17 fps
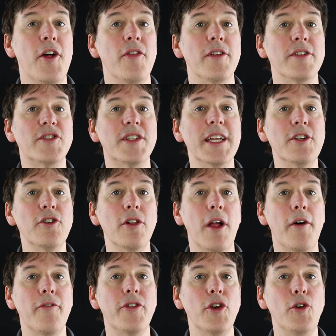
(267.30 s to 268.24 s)
The
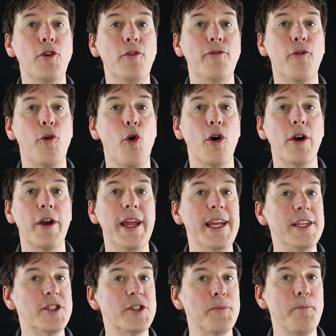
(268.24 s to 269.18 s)
signal of the U4
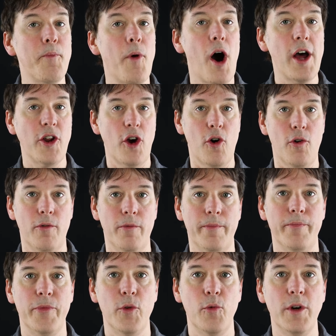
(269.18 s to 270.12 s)
is mono,
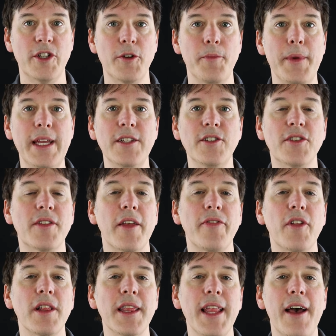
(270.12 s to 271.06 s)
which means
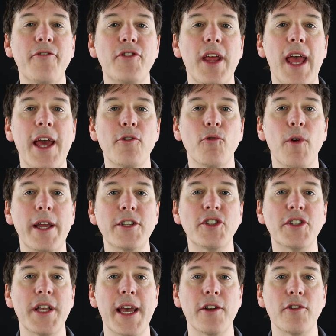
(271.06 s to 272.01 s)
that the left and right
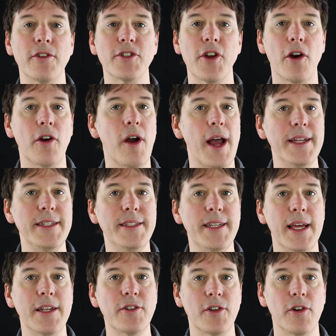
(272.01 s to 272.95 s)
channels are
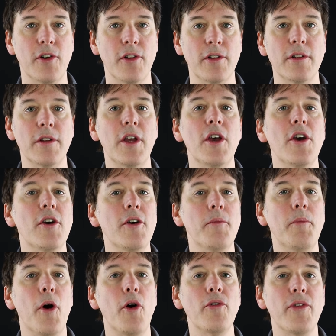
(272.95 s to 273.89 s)
identical,
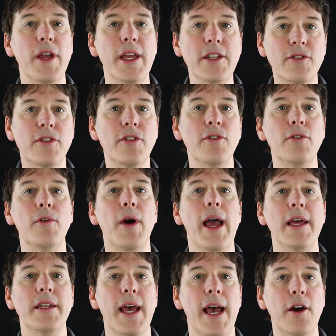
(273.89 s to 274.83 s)
both into
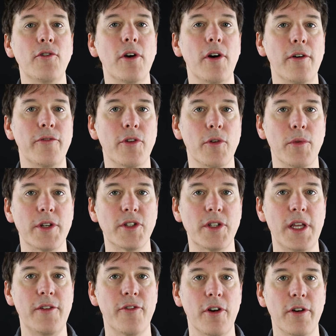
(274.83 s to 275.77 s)
and out of the
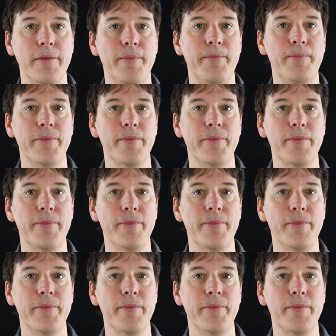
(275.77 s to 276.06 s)
receiver.